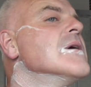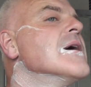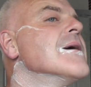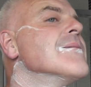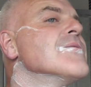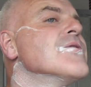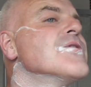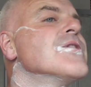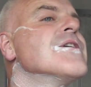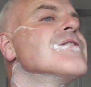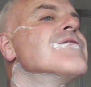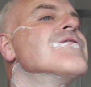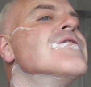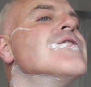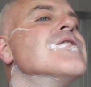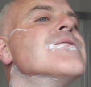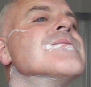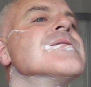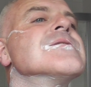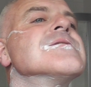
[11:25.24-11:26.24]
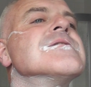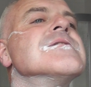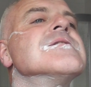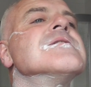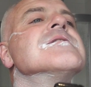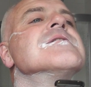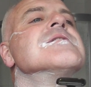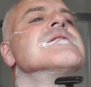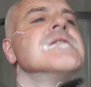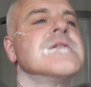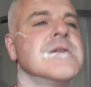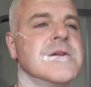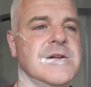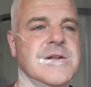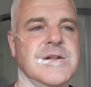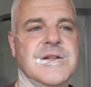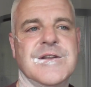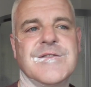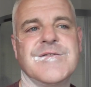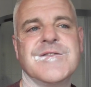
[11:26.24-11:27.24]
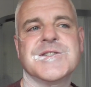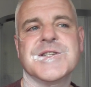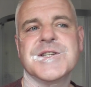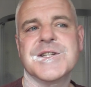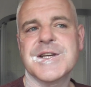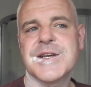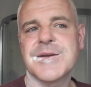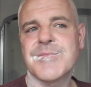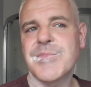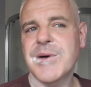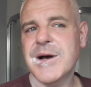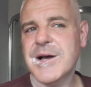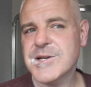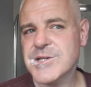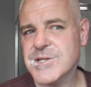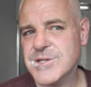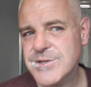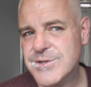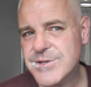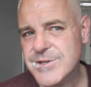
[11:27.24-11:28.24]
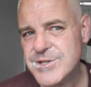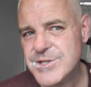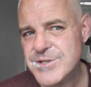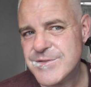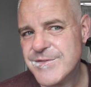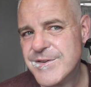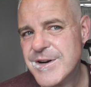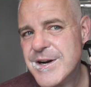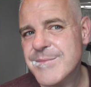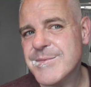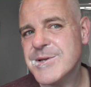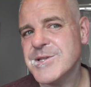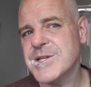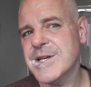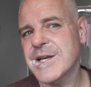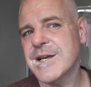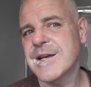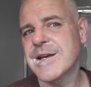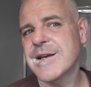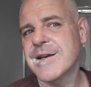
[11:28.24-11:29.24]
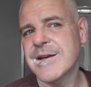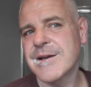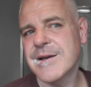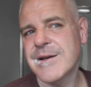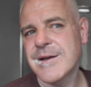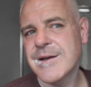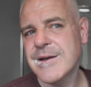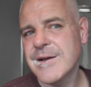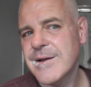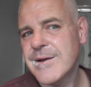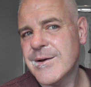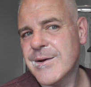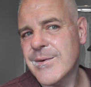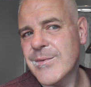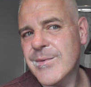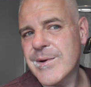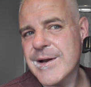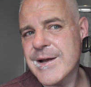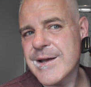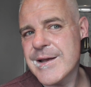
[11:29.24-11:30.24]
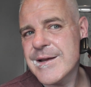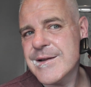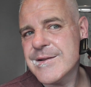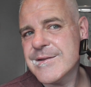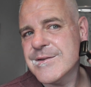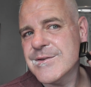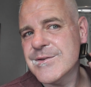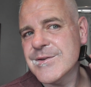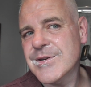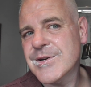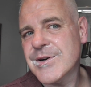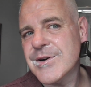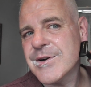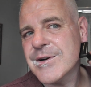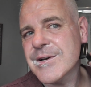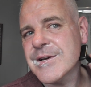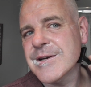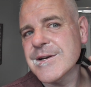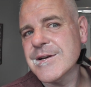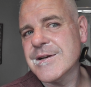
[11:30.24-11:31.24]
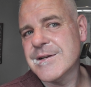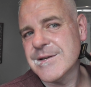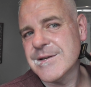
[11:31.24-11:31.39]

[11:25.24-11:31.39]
I'm looking forward to visiting Pasteur's pharmacy when I get to New York